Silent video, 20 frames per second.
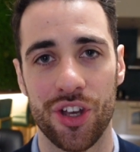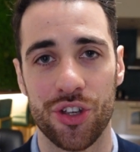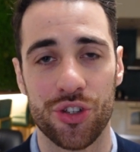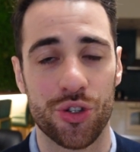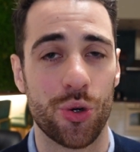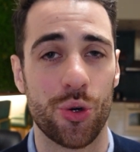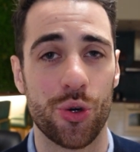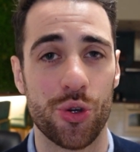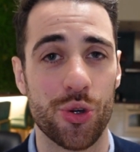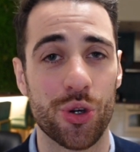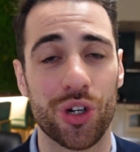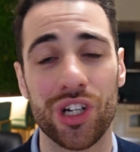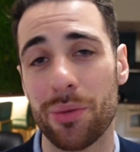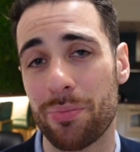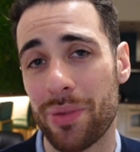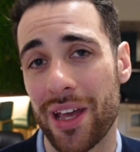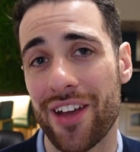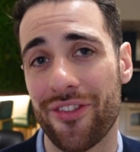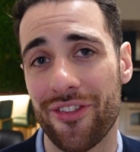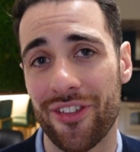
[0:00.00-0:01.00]
So you're going
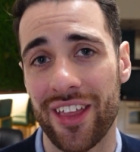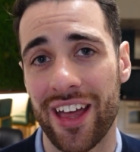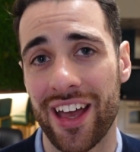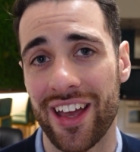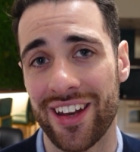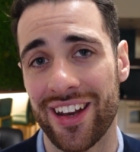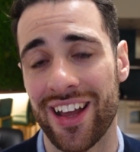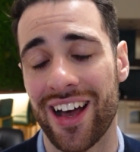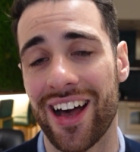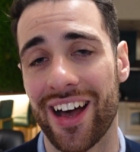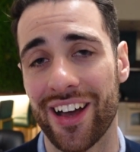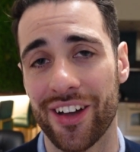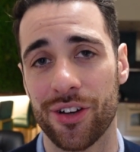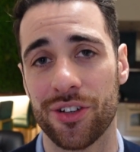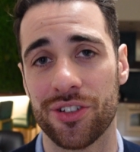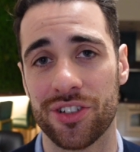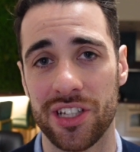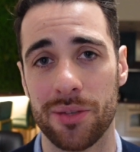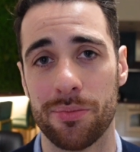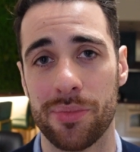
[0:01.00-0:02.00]
to pay for that in higher
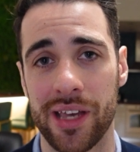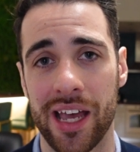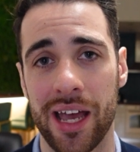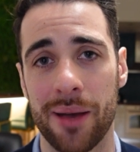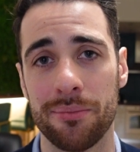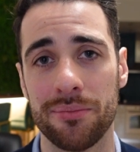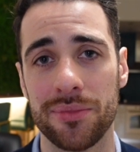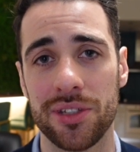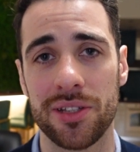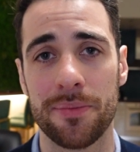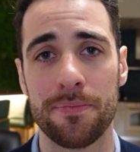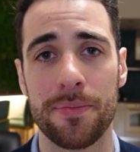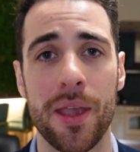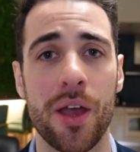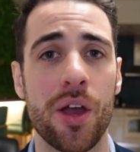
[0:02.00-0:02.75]
CPMs,